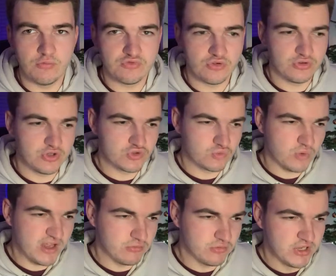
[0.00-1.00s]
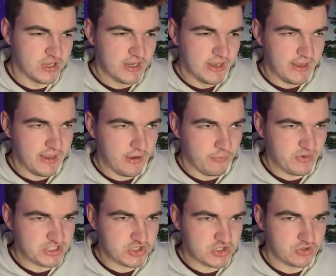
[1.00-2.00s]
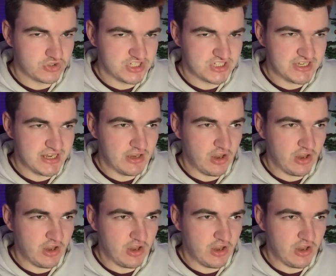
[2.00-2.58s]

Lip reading: front as well, which is good to see.